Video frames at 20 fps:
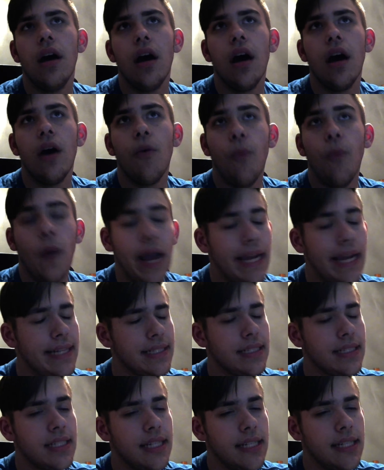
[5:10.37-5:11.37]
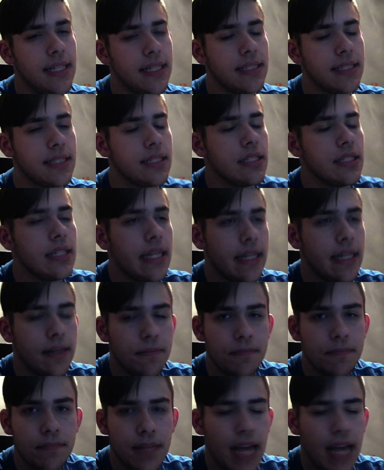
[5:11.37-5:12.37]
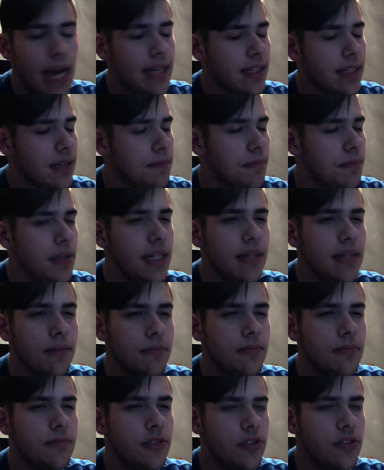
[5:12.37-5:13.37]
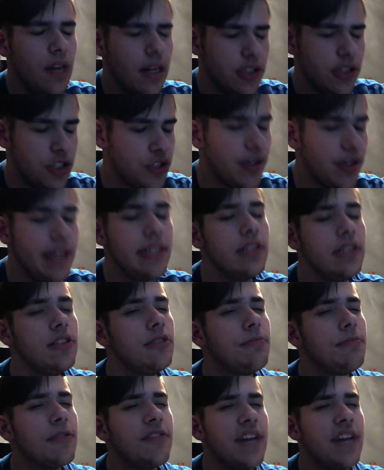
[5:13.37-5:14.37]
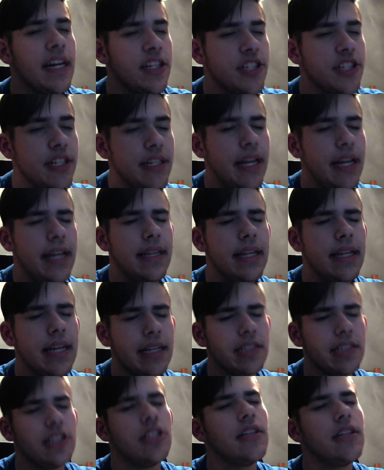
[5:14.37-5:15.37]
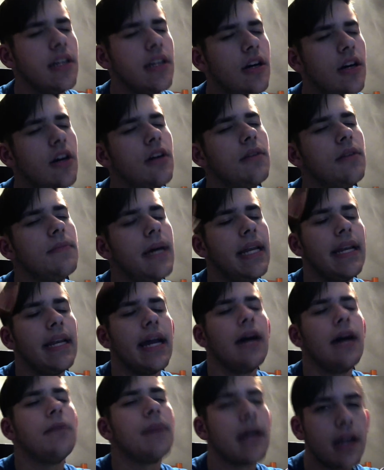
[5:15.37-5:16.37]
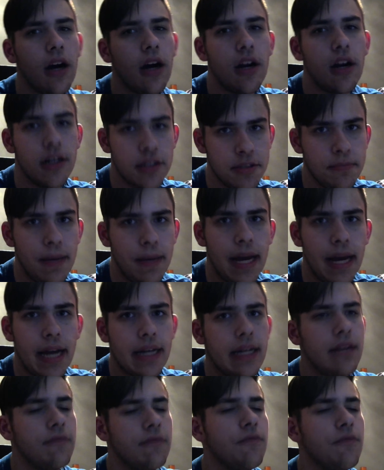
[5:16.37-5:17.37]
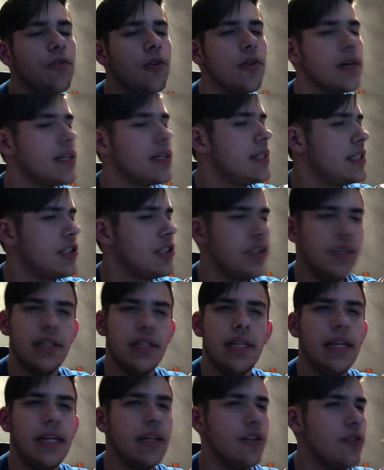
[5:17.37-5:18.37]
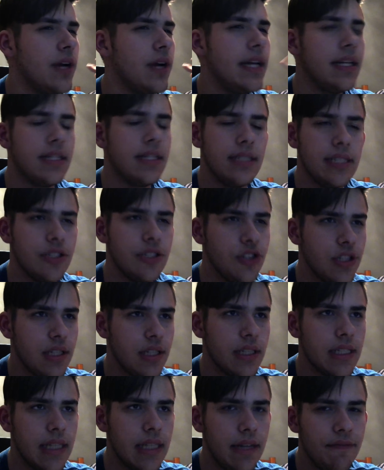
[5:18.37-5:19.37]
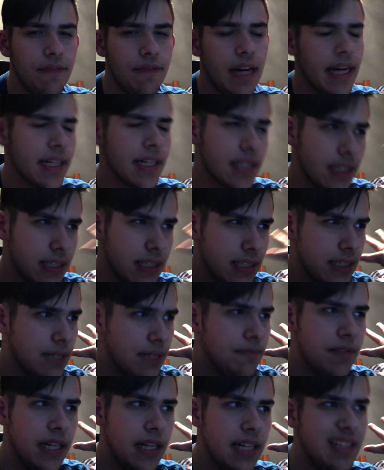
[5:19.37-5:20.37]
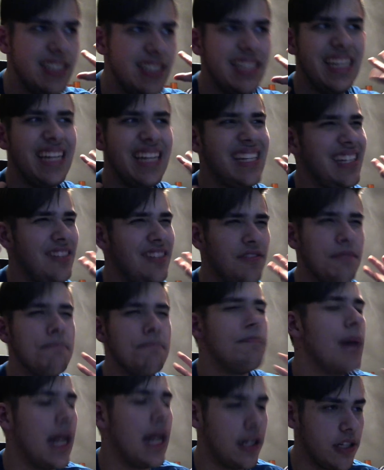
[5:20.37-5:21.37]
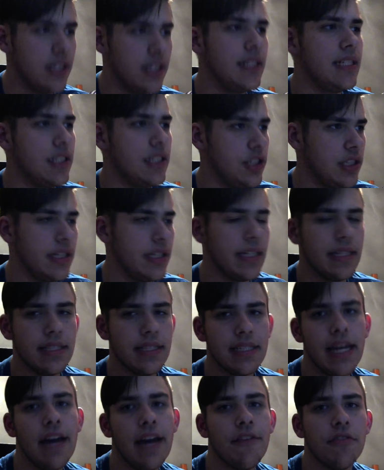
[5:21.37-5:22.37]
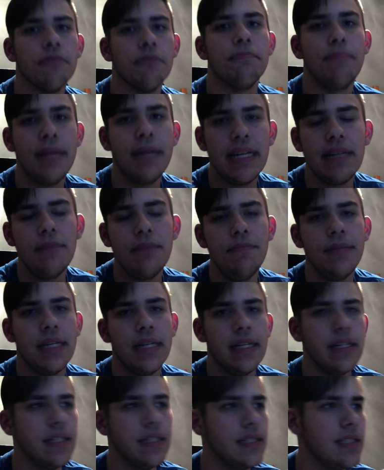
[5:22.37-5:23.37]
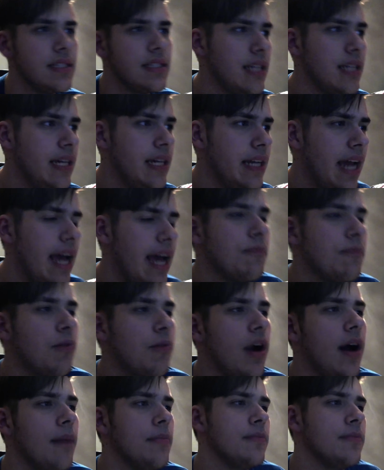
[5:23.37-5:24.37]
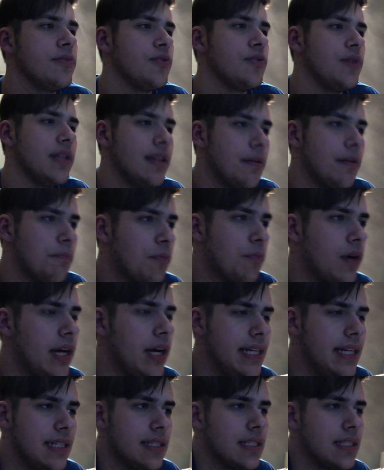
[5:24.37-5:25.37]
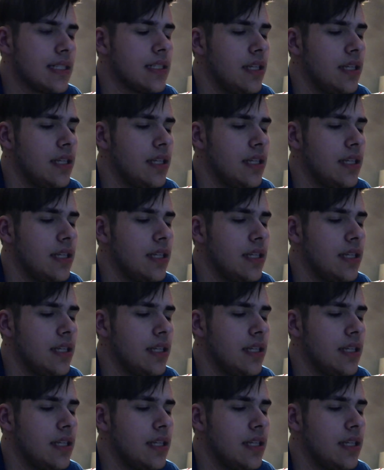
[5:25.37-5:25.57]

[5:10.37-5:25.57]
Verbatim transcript: wait until they got it complete straightened to perfection and then i took it home and now my car is back in full condition and great condition in fact it's in, in, in even better condition than it's ever been because it had problems with the brakes